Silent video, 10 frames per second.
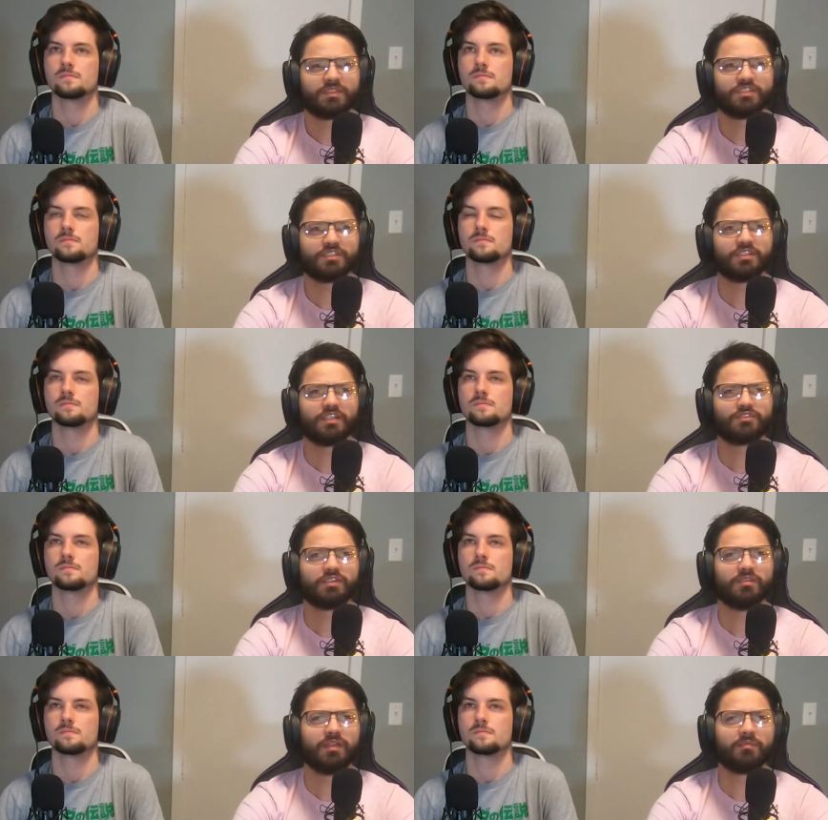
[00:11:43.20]
Speaker 1: She's gonna
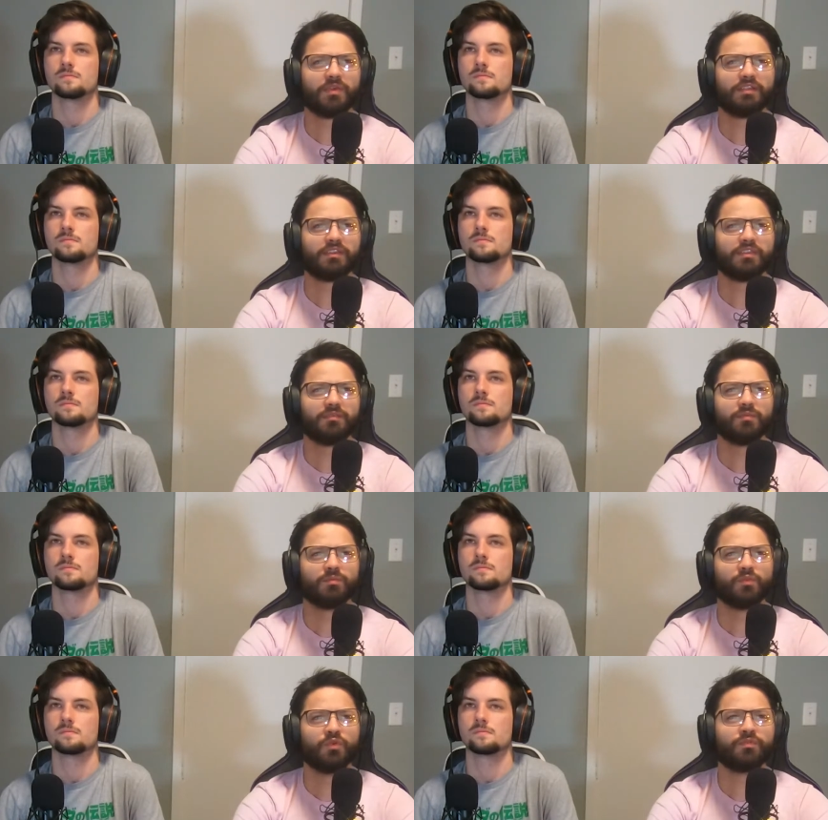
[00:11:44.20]
try to like make the
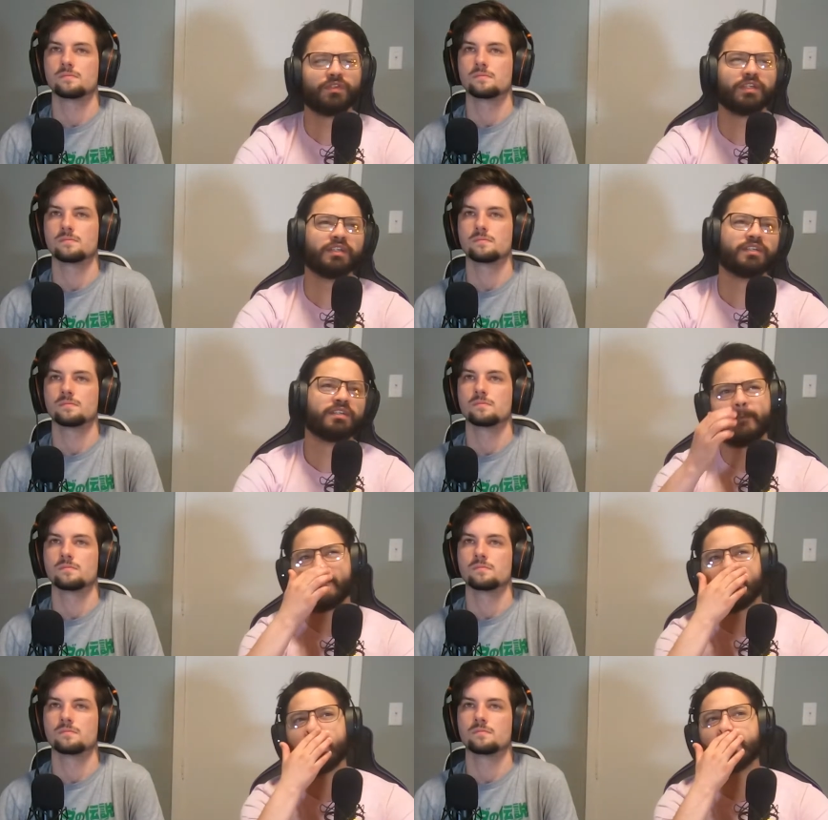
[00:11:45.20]
thing move. Yeah.
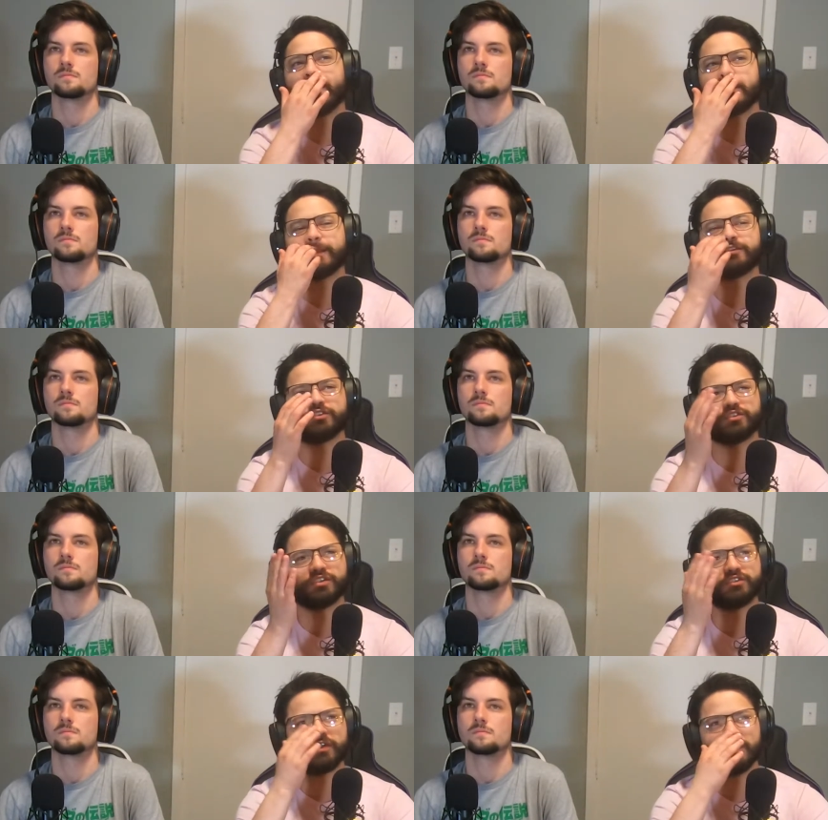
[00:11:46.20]
Oh no. Okay, so
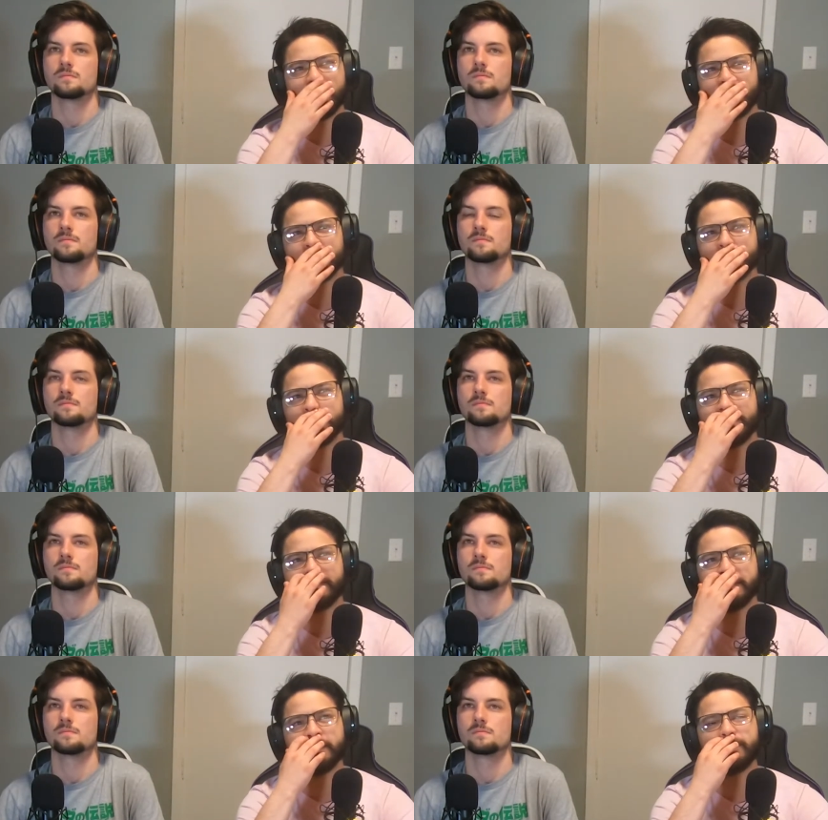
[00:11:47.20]
she tried to level up
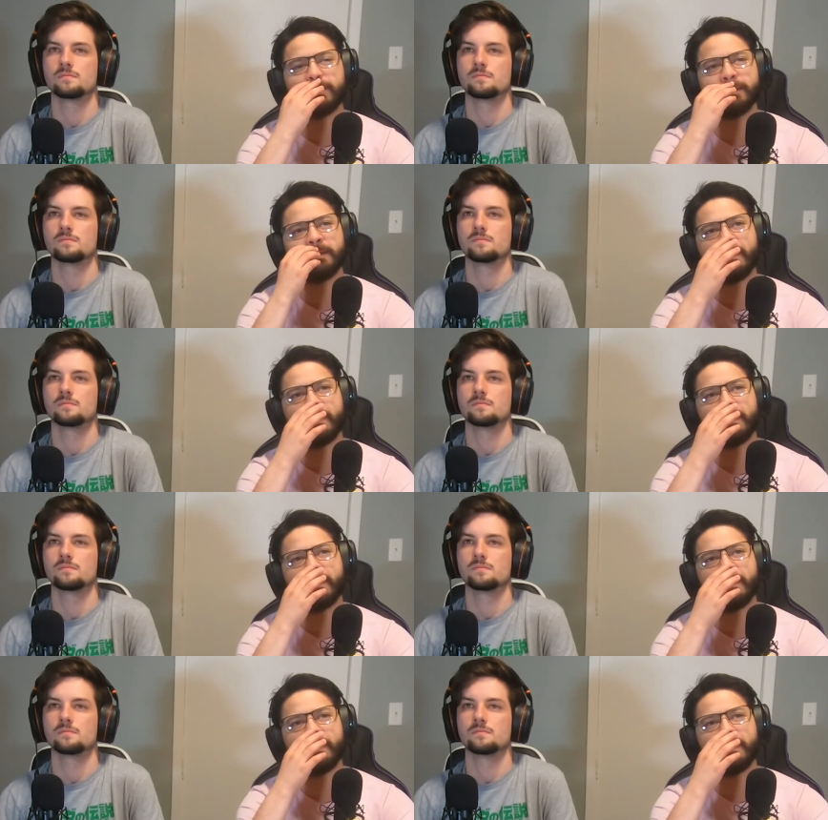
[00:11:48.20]
again. Okay.